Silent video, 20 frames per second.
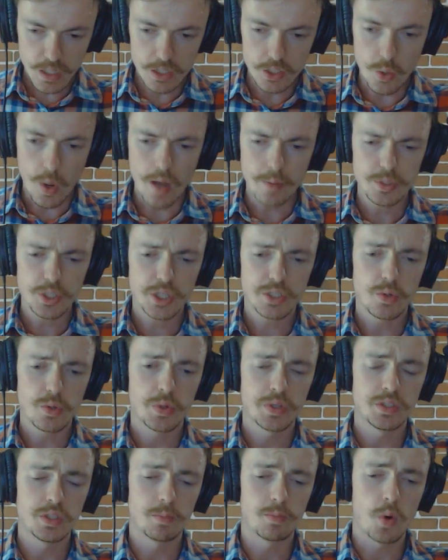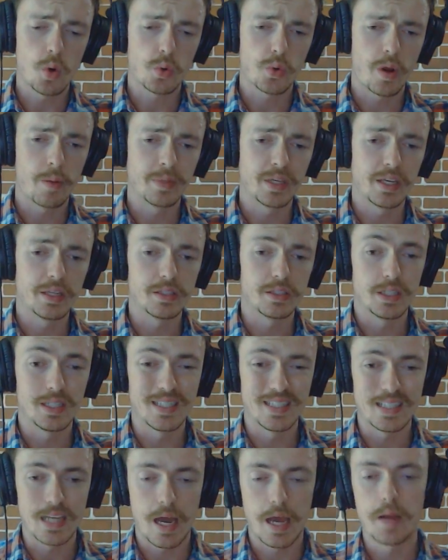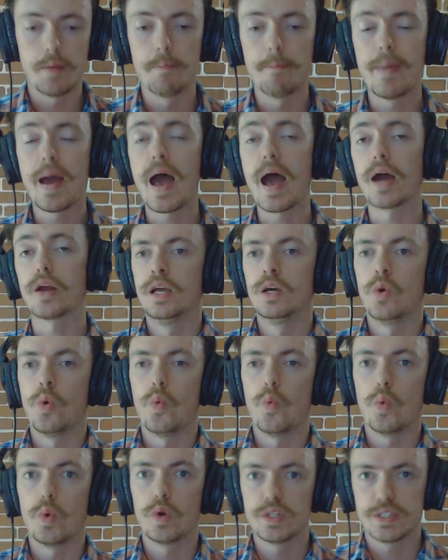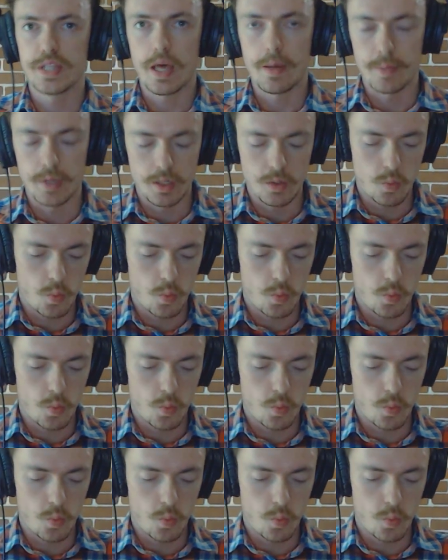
So object-oriented programming is a design pattern. What does that mean?